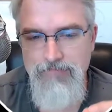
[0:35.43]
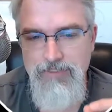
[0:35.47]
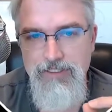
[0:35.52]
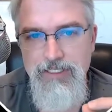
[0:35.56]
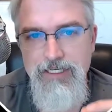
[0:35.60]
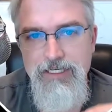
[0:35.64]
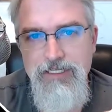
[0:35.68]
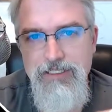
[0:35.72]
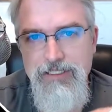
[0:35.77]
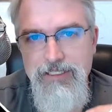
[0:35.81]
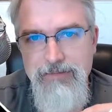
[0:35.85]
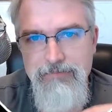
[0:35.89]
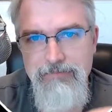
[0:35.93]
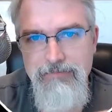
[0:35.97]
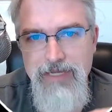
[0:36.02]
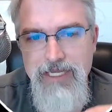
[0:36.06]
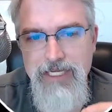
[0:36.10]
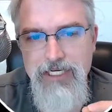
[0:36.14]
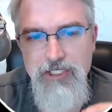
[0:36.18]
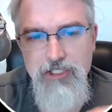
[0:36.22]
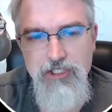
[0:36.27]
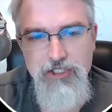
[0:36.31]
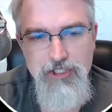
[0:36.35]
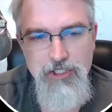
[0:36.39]
luckily,
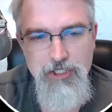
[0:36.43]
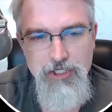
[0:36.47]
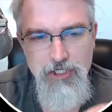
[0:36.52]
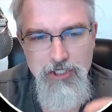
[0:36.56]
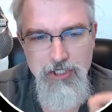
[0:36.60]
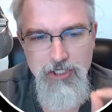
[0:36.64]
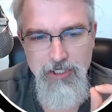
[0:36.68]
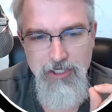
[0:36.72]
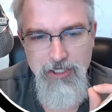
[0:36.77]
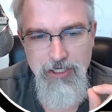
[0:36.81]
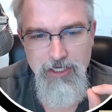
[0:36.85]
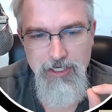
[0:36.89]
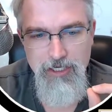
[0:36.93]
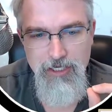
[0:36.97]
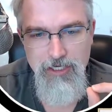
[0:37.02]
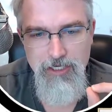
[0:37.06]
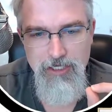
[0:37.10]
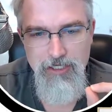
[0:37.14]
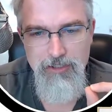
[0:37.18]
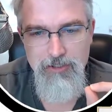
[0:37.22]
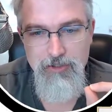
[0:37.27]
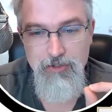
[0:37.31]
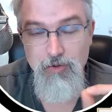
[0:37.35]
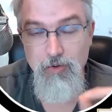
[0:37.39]
make sure
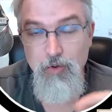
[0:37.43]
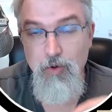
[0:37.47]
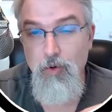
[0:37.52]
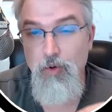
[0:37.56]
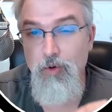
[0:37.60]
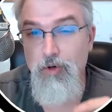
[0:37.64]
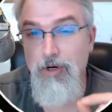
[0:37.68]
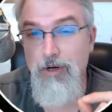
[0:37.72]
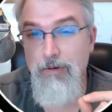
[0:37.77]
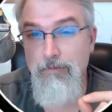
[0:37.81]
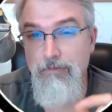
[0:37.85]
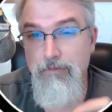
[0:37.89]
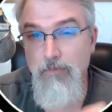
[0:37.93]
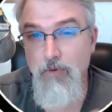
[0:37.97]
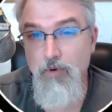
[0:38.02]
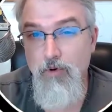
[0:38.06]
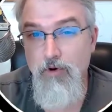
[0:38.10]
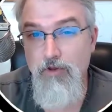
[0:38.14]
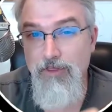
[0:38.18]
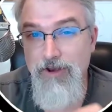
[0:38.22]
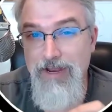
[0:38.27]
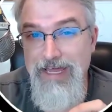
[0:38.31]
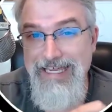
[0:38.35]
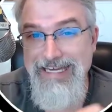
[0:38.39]
to order
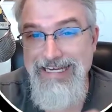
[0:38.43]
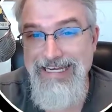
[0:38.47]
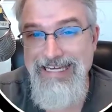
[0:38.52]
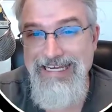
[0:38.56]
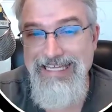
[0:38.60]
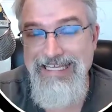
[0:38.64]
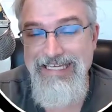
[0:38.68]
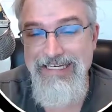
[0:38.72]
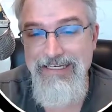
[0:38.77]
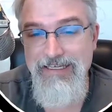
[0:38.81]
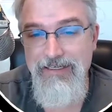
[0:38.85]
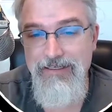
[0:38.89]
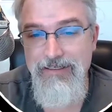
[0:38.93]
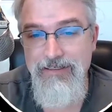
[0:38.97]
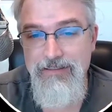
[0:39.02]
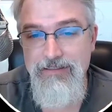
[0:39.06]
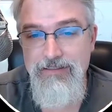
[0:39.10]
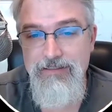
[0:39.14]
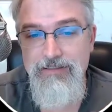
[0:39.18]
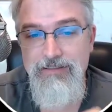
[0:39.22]
more than I needed.